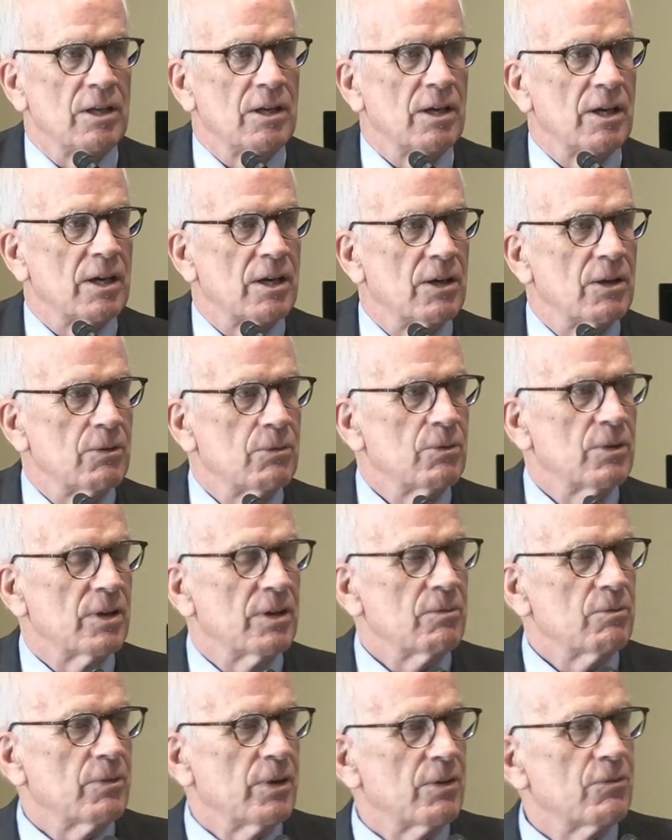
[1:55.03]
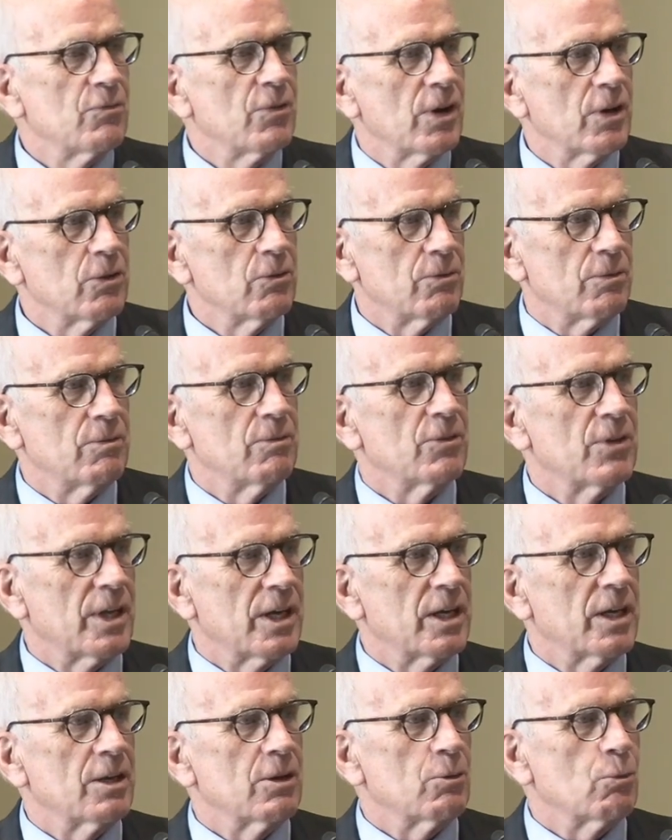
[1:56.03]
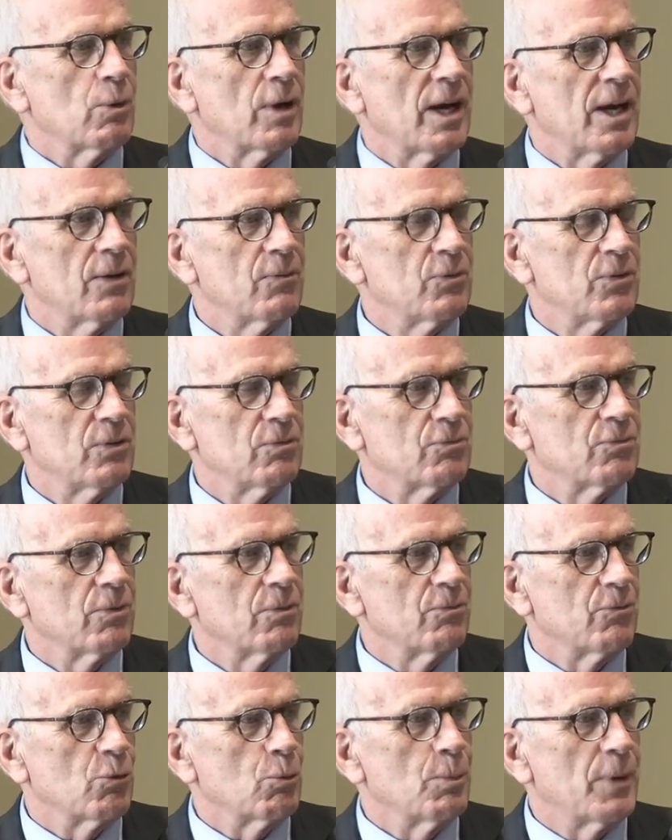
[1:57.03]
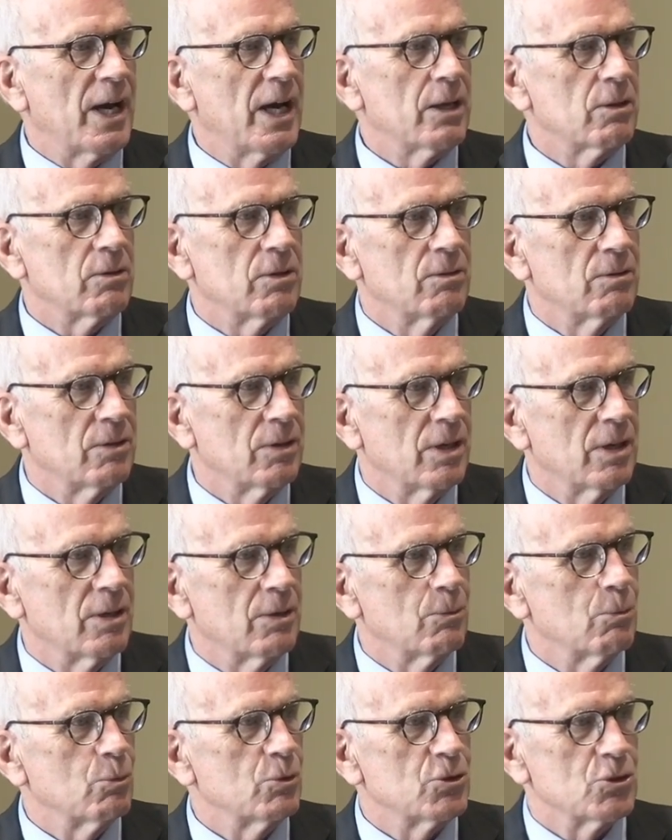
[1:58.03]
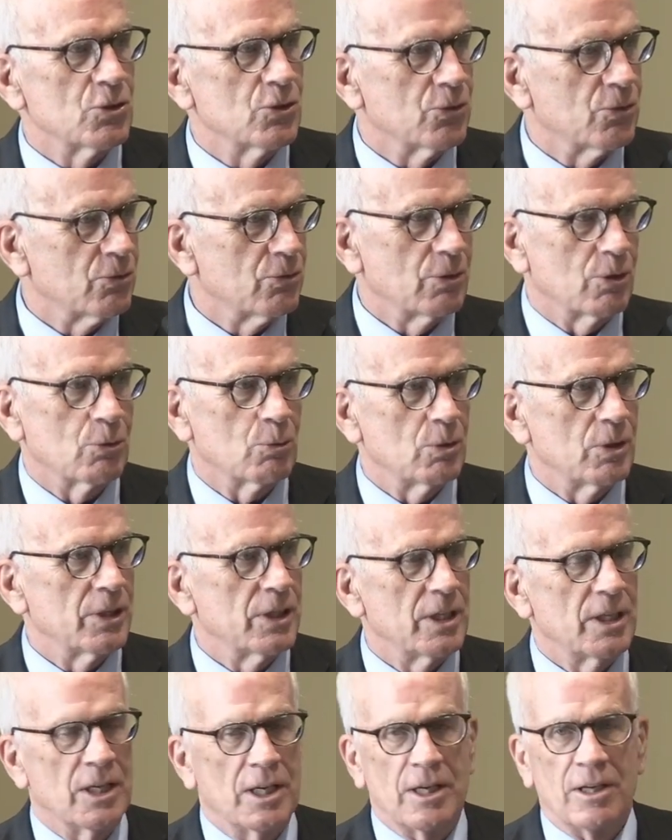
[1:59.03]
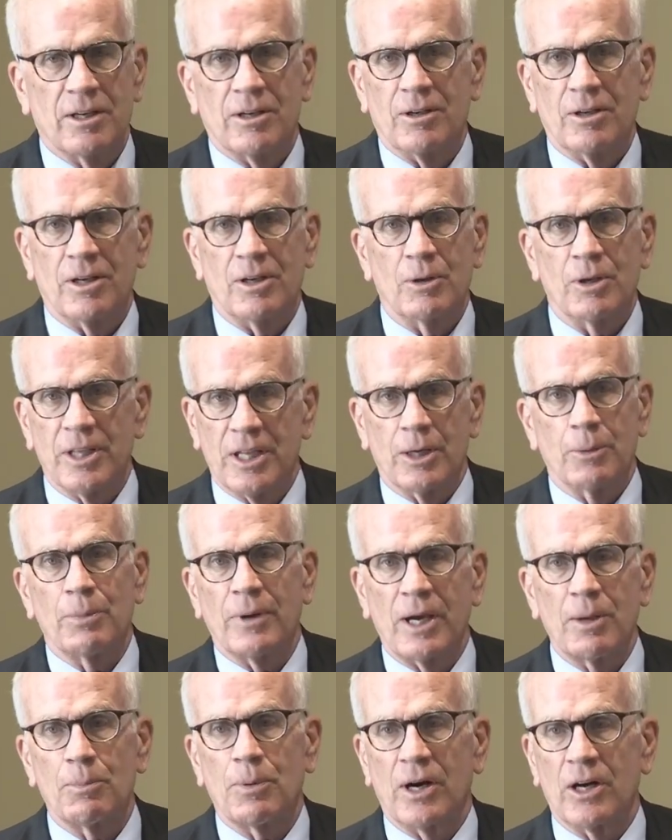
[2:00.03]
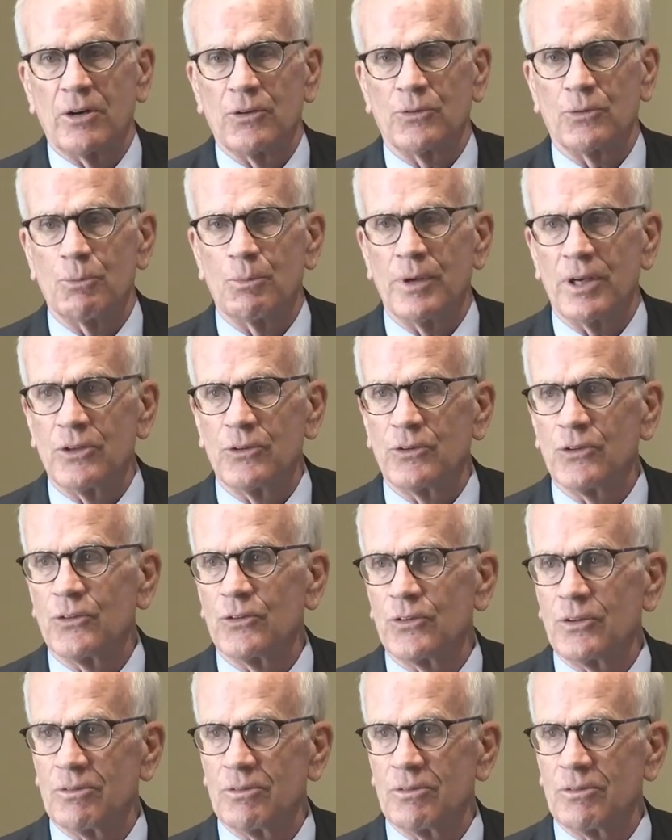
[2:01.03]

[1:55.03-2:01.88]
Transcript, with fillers: Uh, I found that I had arrived from Vermont, uh, which is totally uh, on a bipartisan basis,